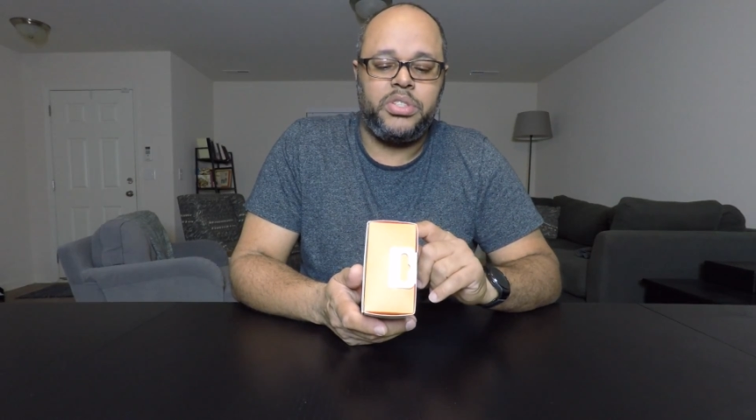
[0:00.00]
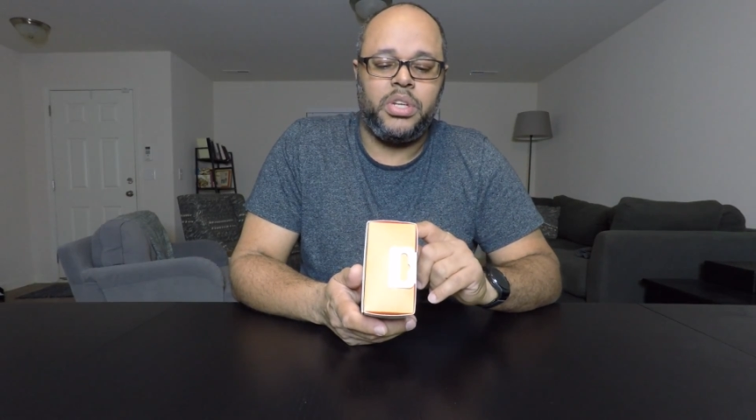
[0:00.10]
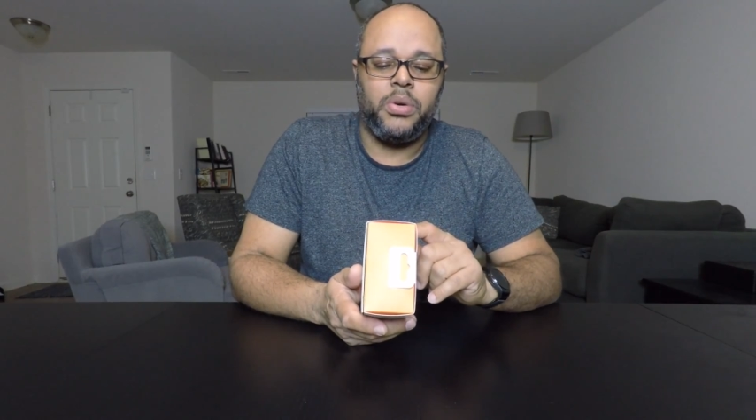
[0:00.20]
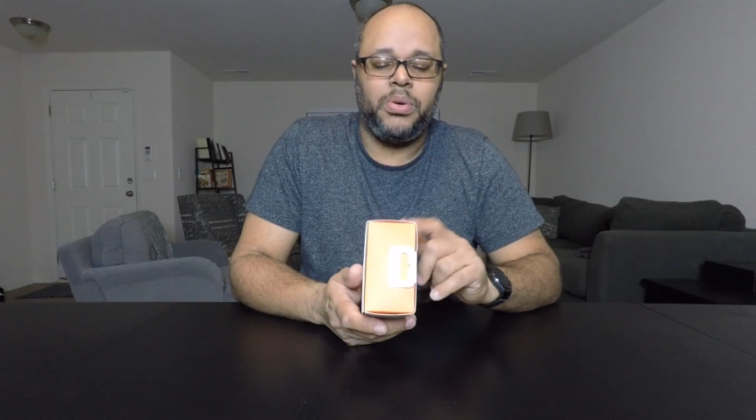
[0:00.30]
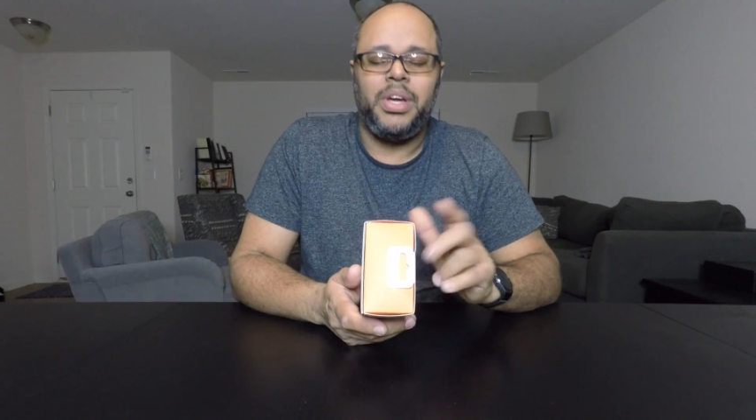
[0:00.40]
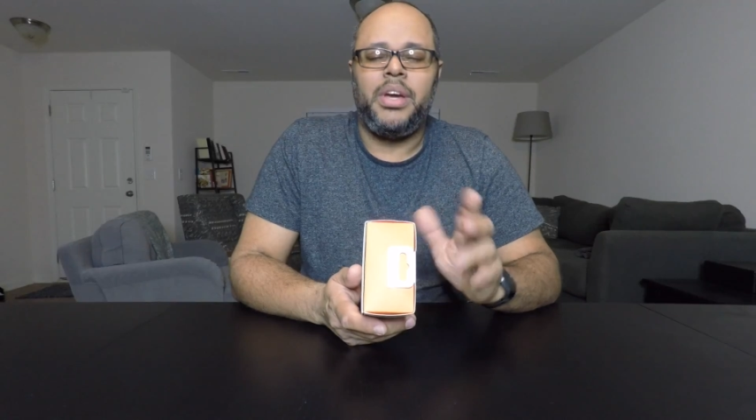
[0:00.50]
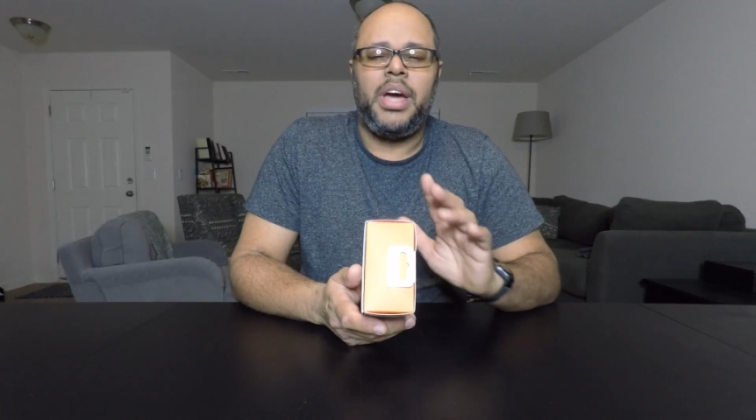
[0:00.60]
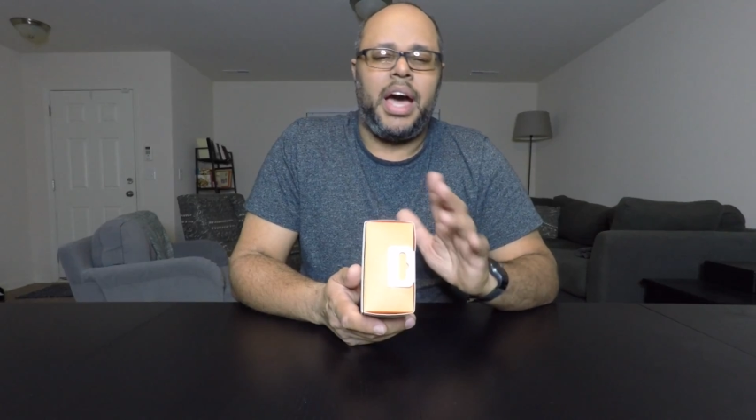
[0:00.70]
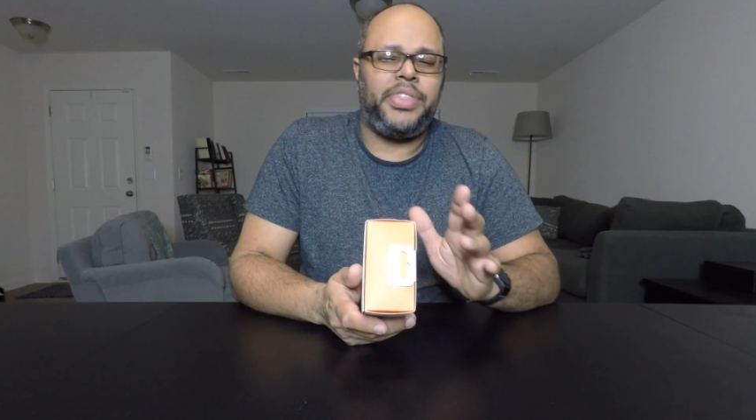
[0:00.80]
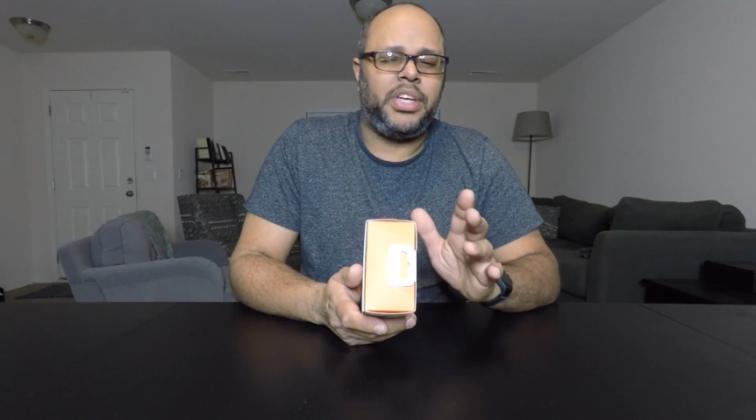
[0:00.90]
So
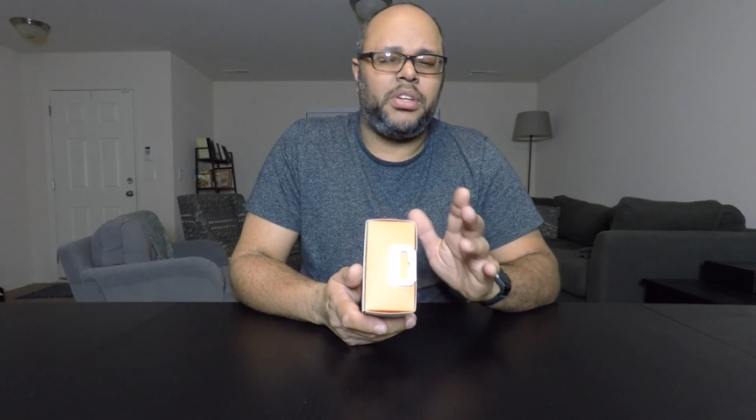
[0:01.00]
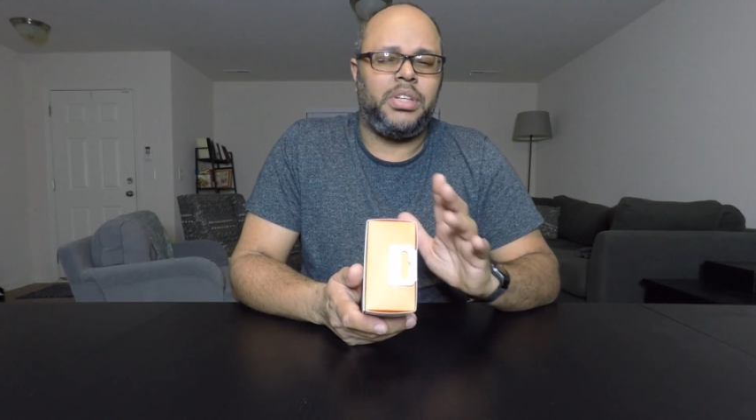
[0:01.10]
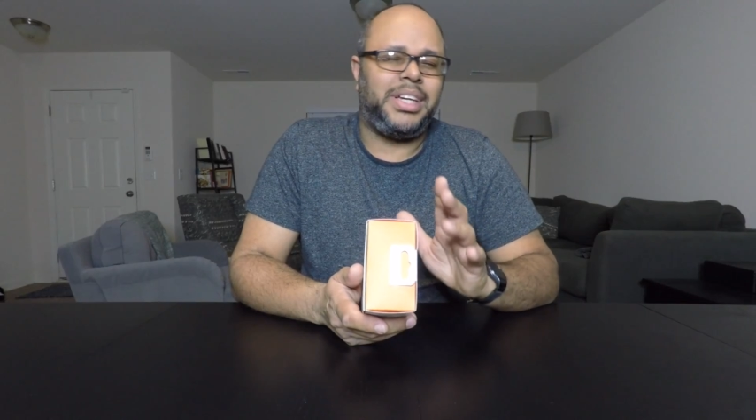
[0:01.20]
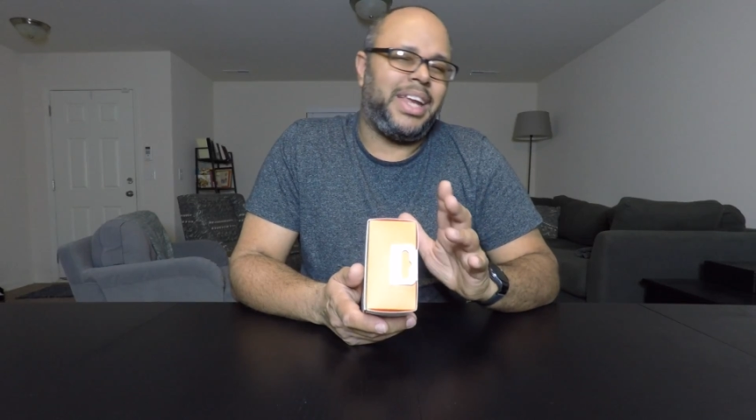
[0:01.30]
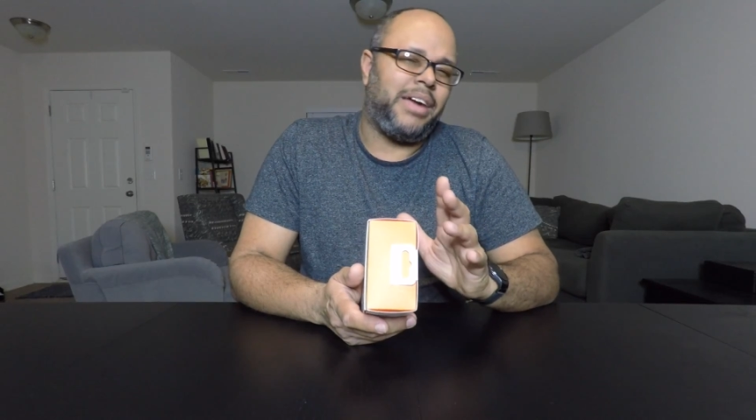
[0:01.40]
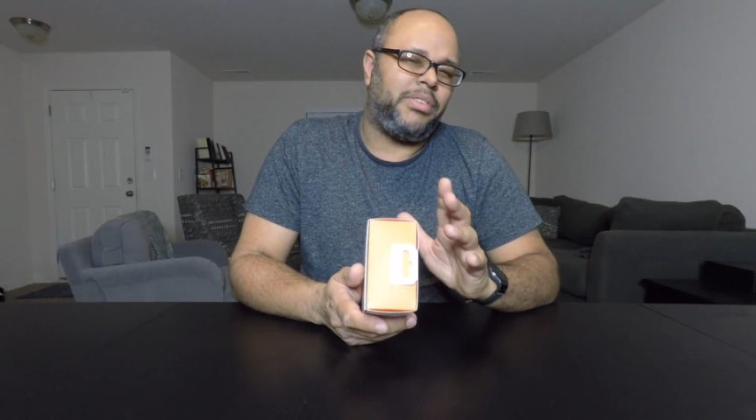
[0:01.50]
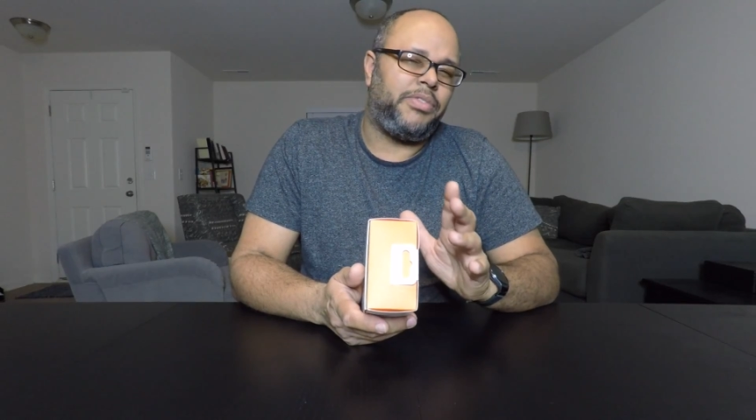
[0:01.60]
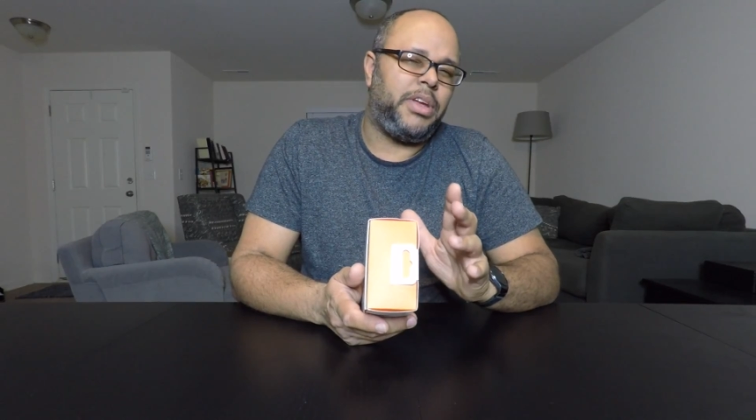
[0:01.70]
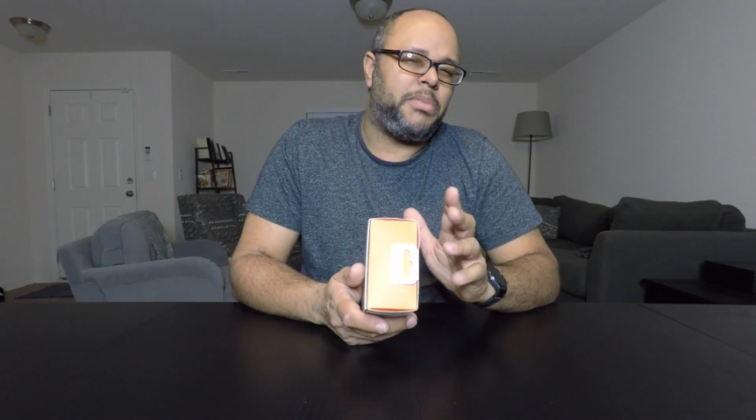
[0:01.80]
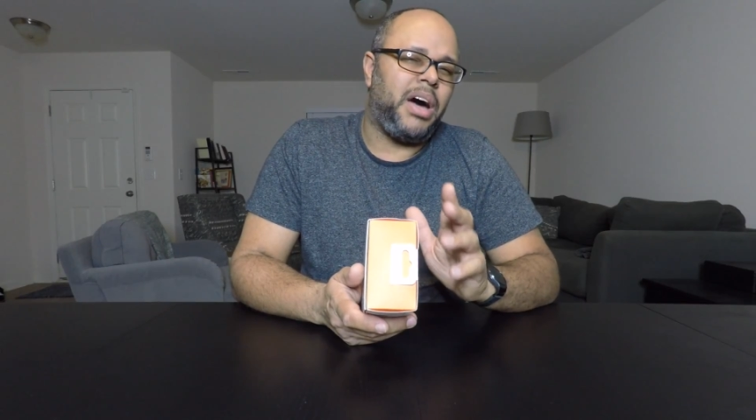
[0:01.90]
I think you're looking at
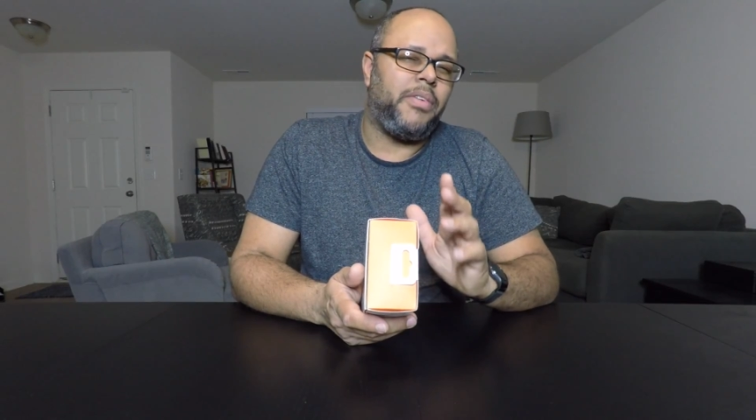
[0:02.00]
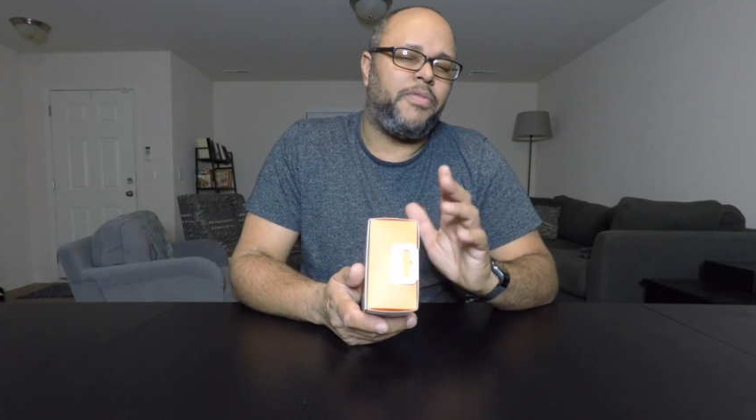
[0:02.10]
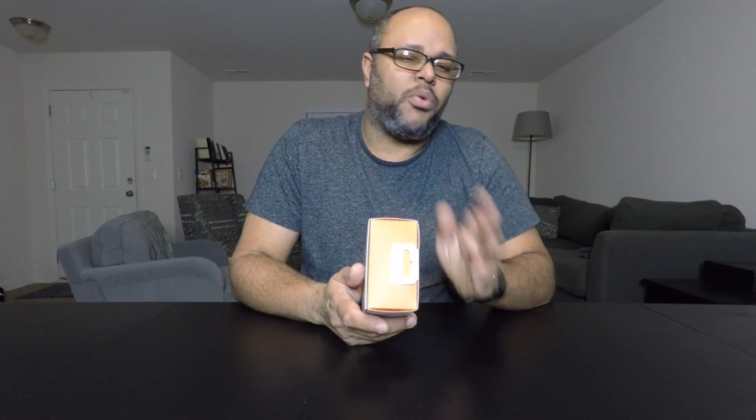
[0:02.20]
roughly about